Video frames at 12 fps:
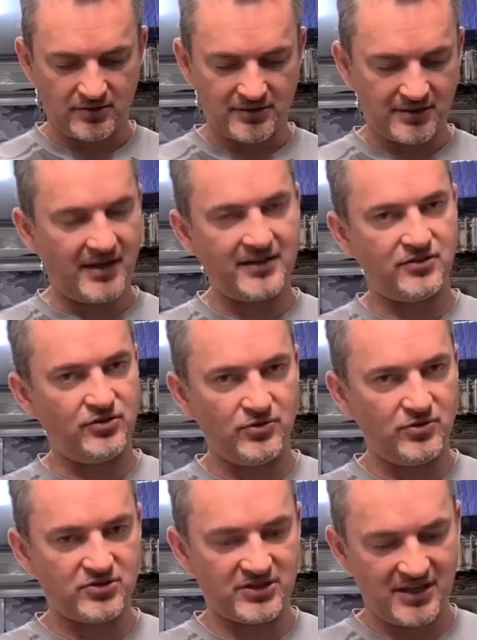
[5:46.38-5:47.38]
can't
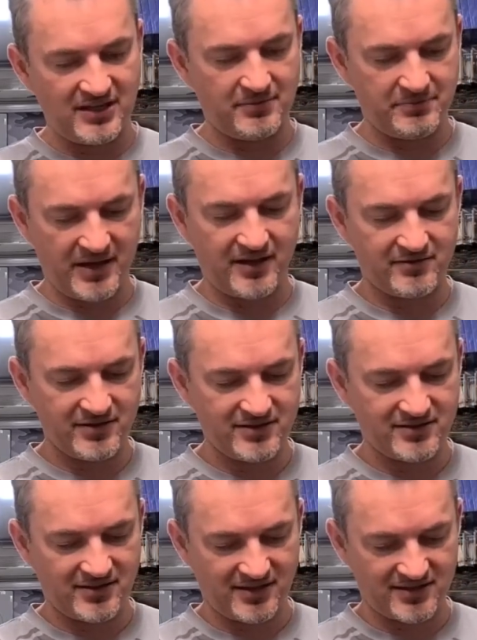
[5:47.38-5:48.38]
use any
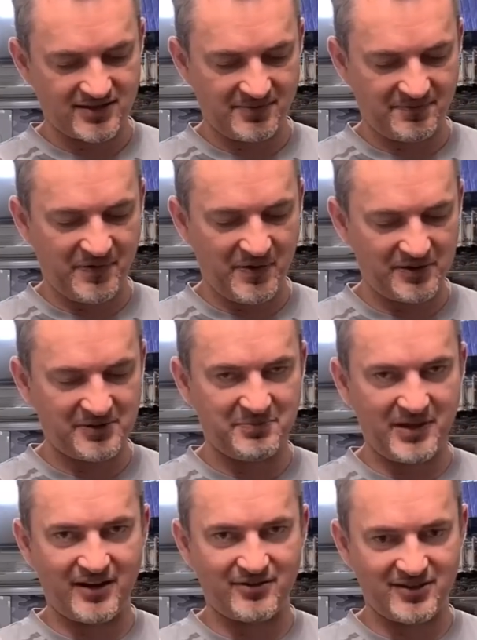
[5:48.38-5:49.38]
batteries except for the
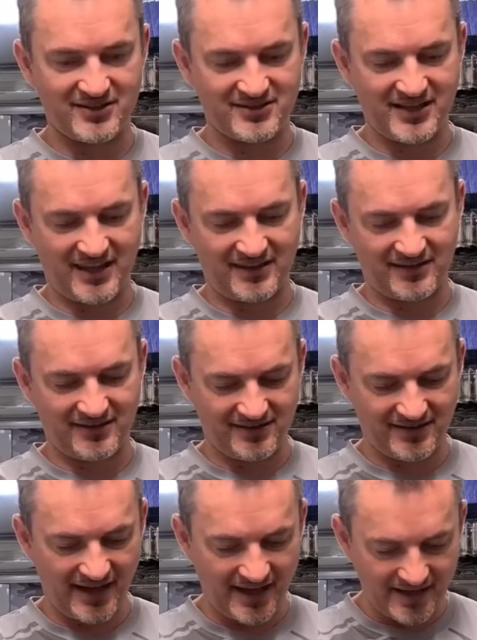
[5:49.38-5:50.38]
batteries that
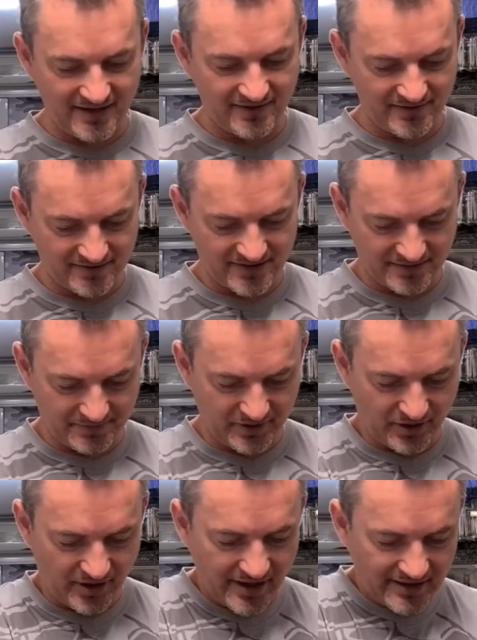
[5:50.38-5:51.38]
they
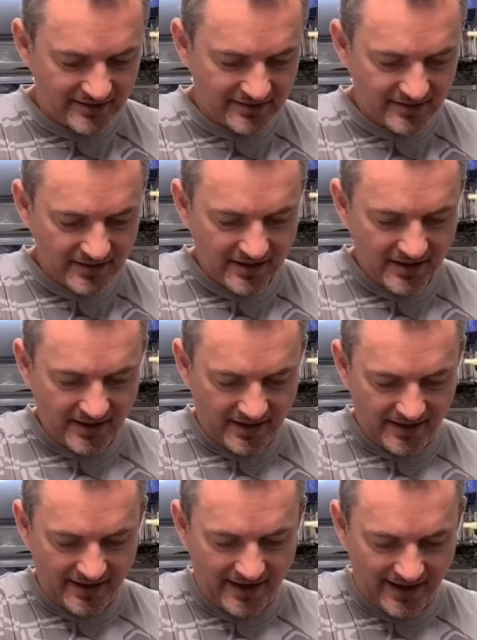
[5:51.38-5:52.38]
supplied,
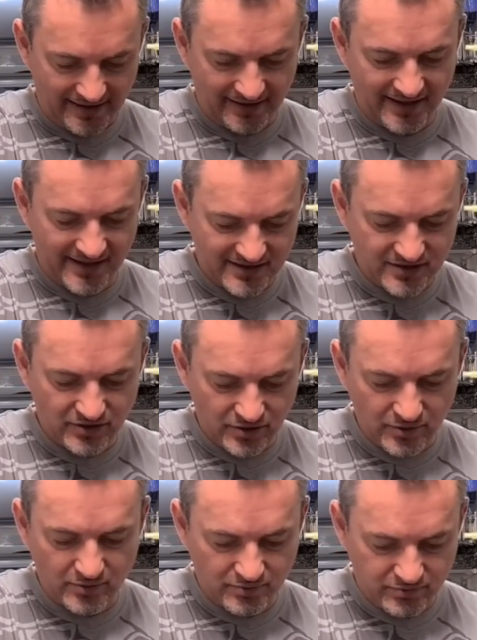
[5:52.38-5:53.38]
unless
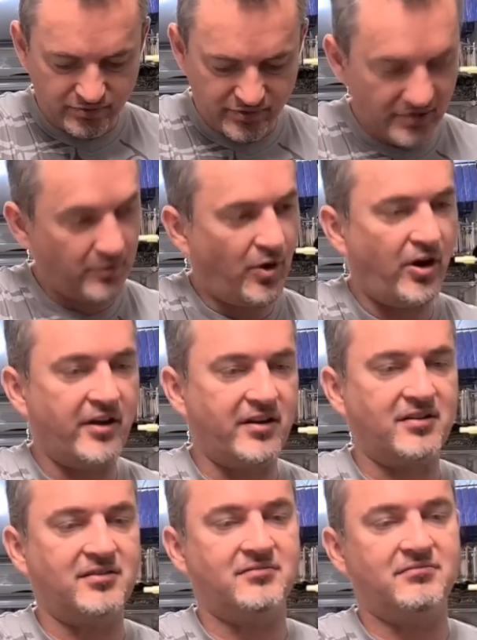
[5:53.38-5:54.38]
you
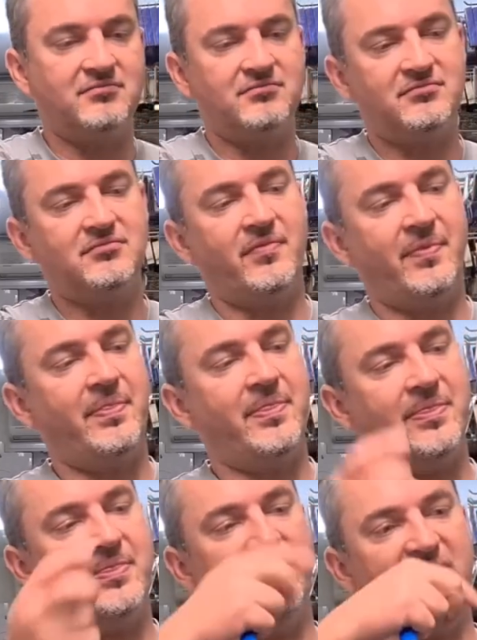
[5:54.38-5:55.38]
rewire
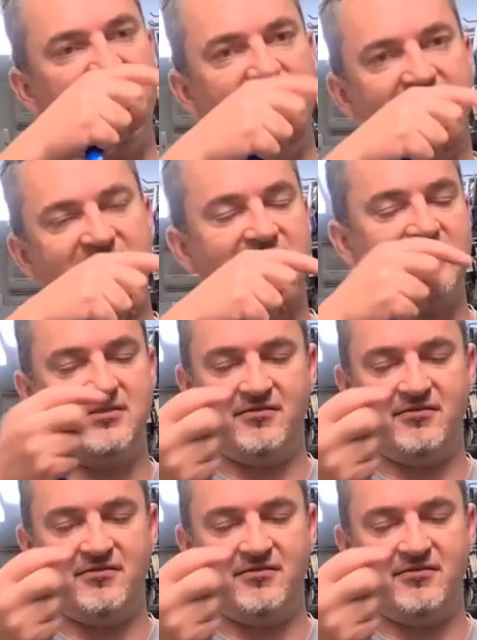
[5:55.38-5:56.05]
this,